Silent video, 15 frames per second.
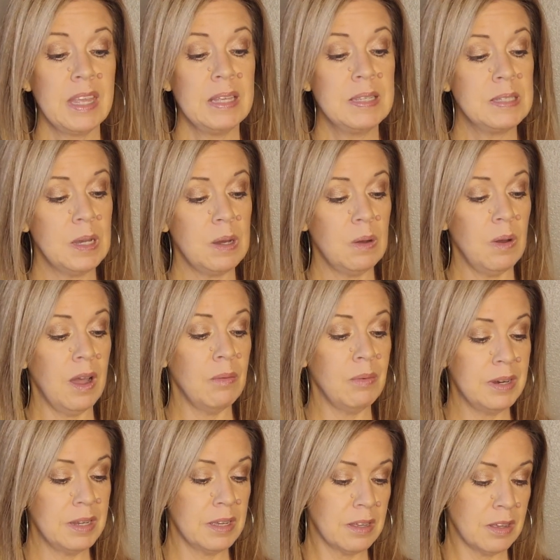So I
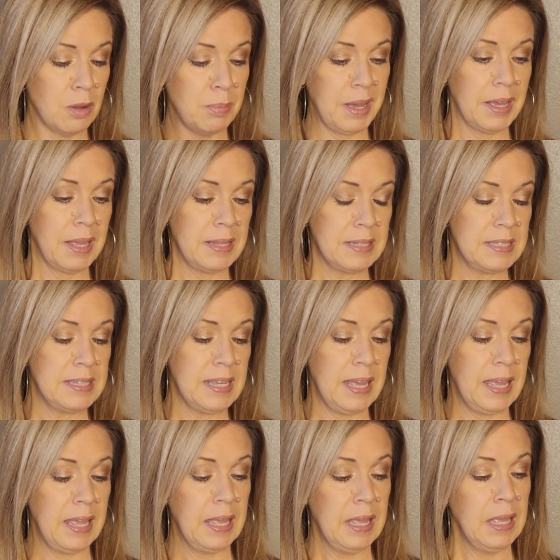want to go back and
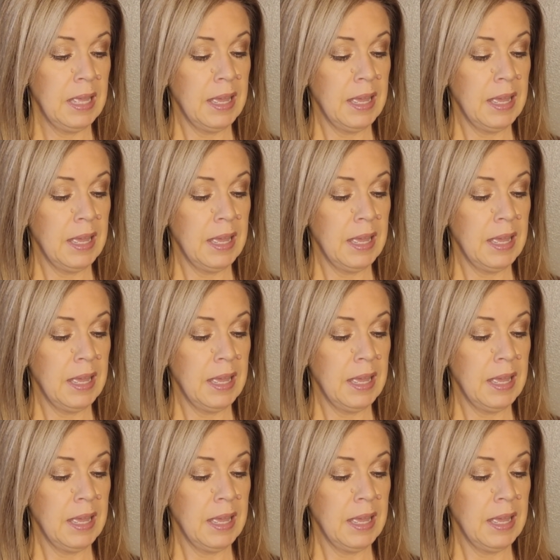say,